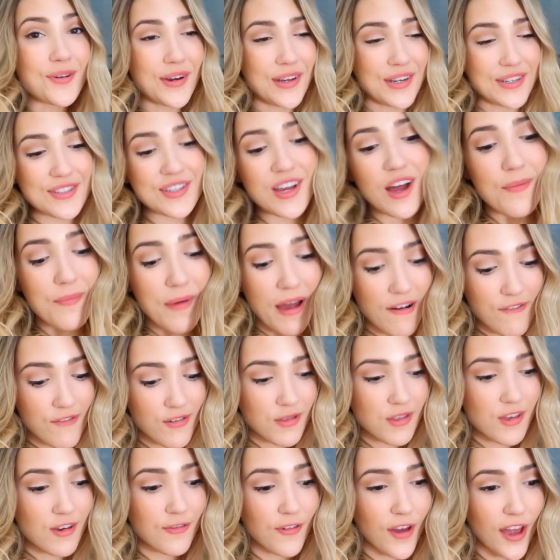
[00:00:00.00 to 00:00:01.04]
I just got back
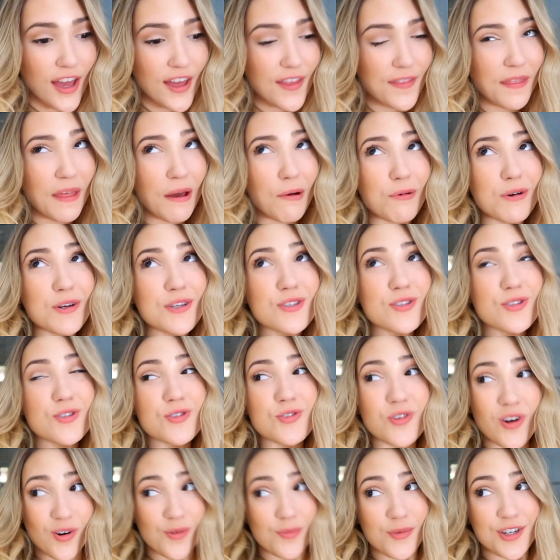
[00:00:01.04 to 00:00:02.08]
from the event. That was
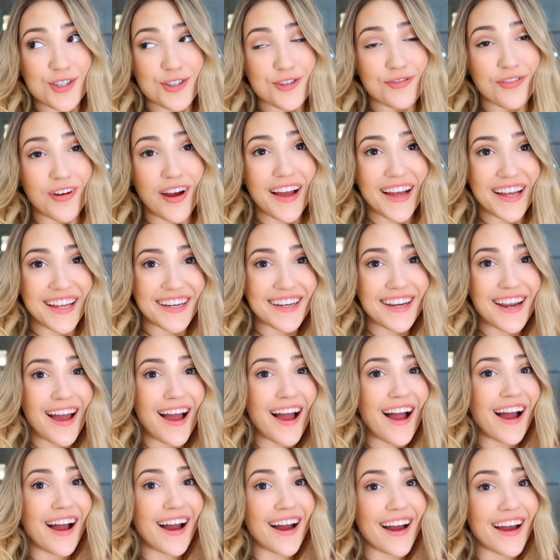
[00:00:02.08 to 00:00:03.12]
so much fun.
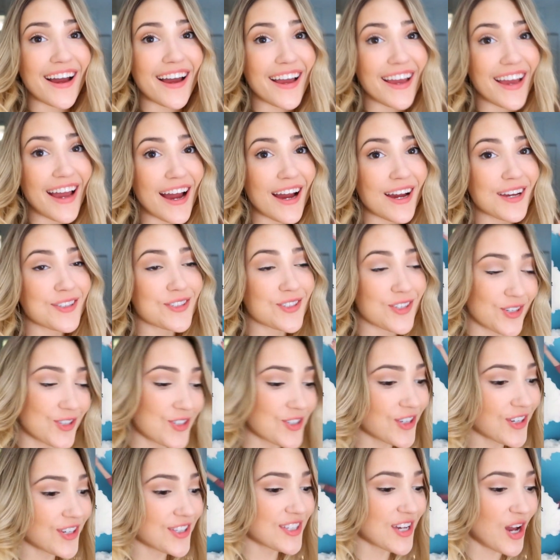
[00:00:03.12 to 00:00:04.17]
I had
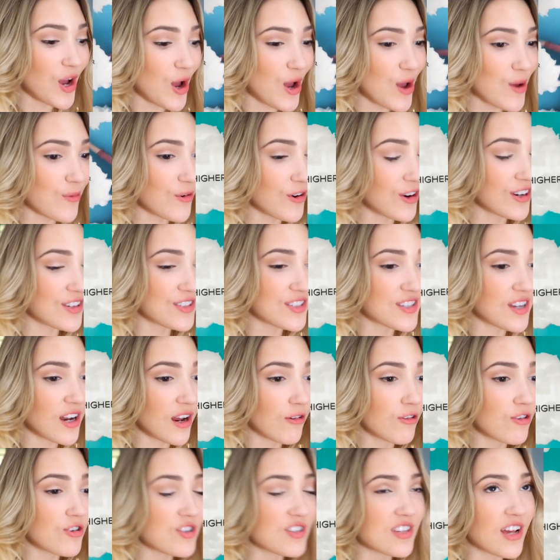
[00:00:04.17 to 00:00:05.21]
such a good time. Carson and
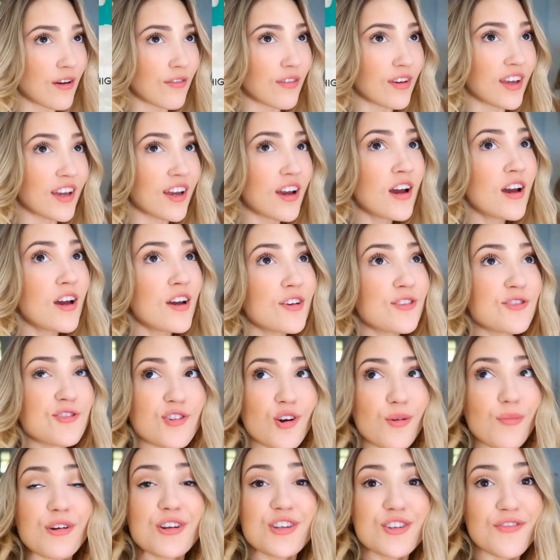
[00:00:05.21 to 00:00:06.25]
I were just having
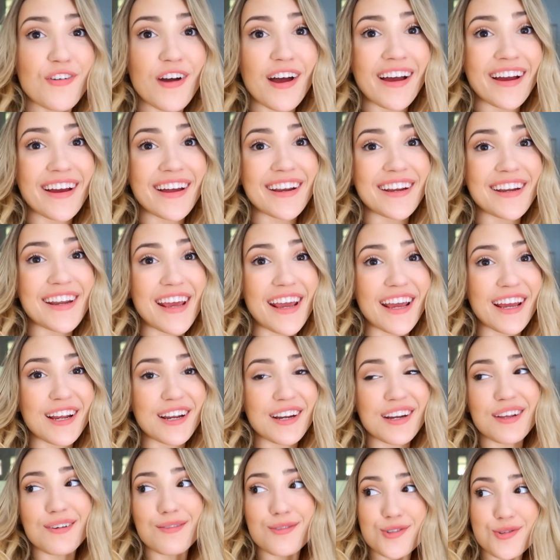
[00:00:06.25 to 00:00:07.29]
so much fun
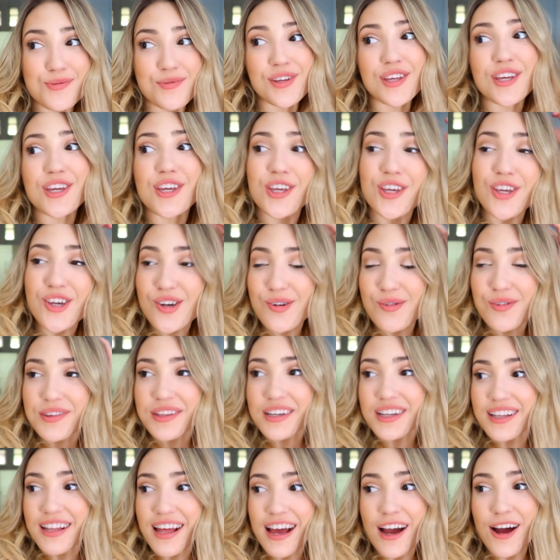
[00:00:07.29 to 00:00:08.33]
and it was really cute with
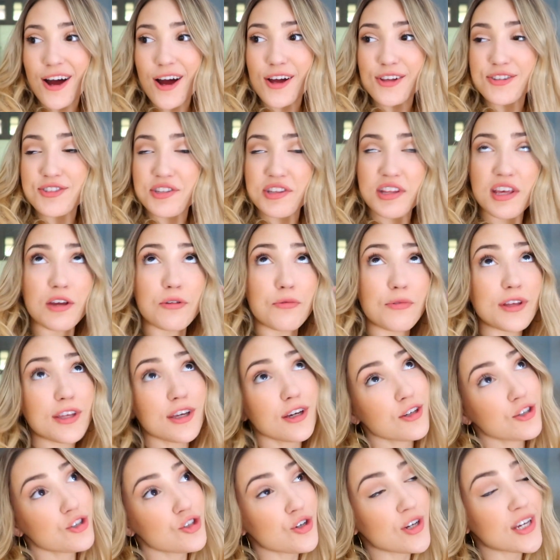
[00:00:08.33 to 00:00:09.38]
the clouds and they had really good